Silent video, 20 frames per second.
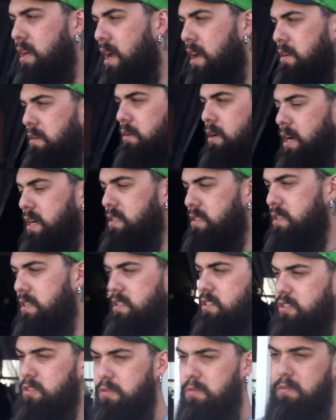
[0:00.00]
yeah, you guys,
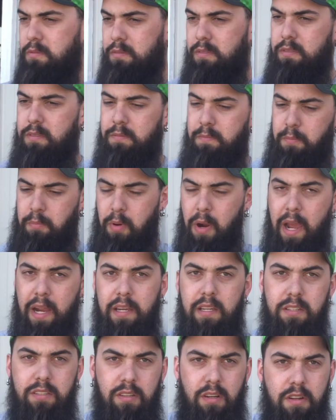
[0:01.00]
as you
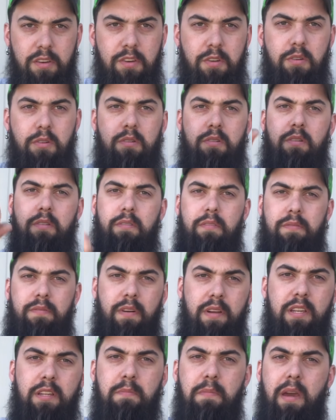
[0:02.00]
practice on your
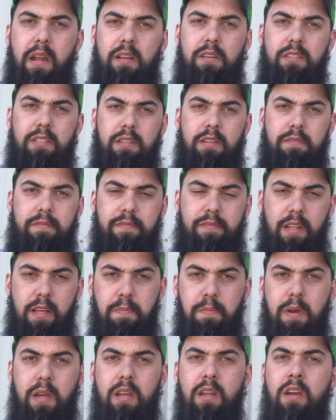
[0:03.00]
fundamentals of
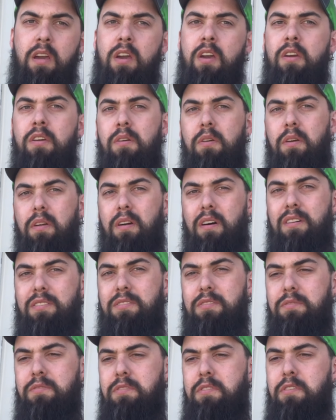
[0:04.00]
flipping, you can
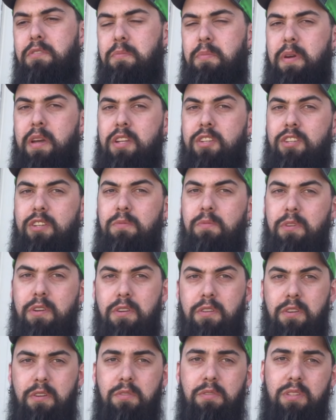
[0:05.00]
also do your pitching where
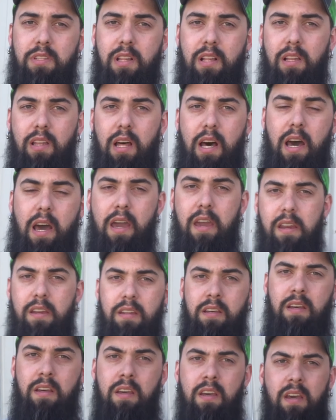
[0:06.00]
you're using the line,
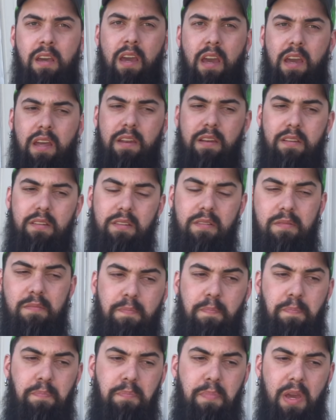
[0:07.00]
and
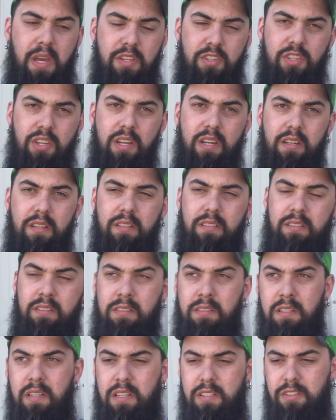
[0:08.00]
pitching
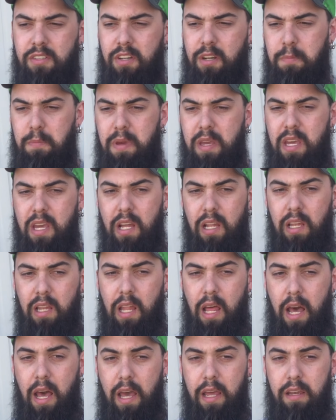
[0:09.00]
is gonna be a
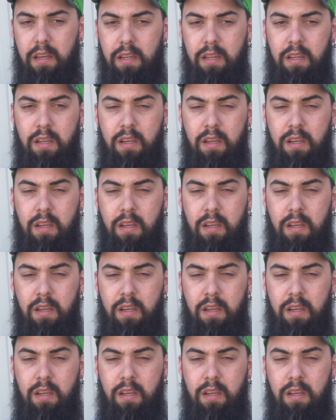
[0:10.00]
lot